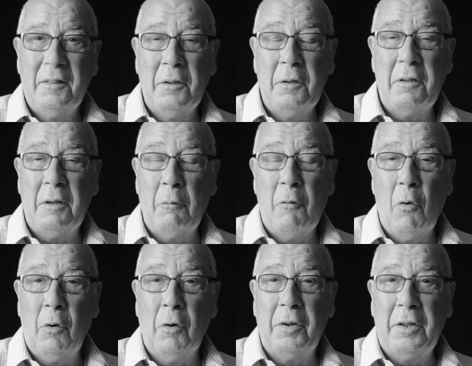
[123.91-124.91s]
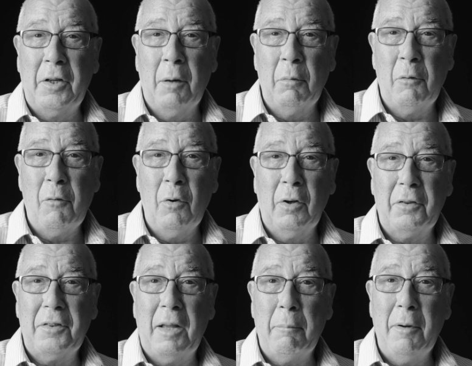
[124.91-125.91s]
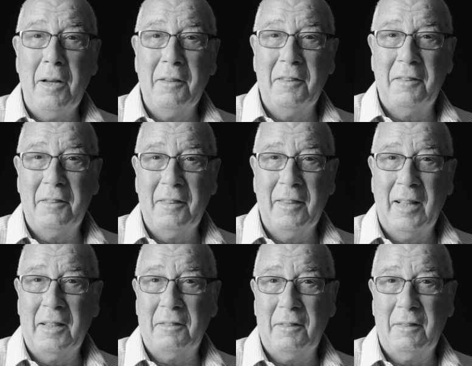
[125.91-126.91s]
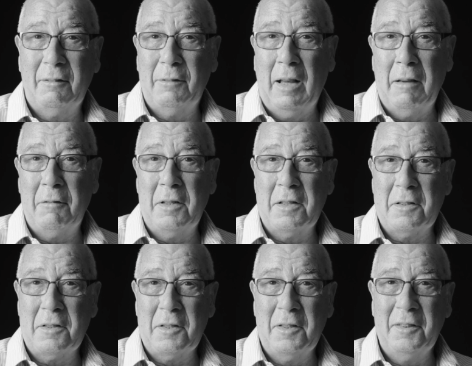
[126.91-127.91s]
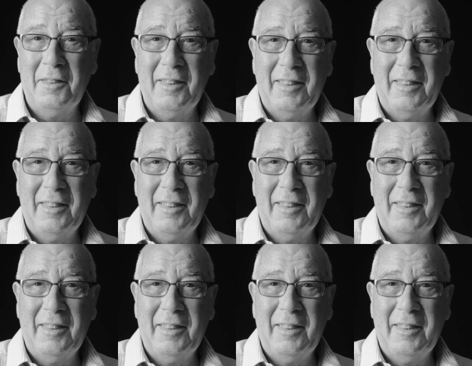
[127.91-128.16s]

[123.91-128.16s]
The only thing we've all got in common, we've all lost our partners in the last 5 years or so.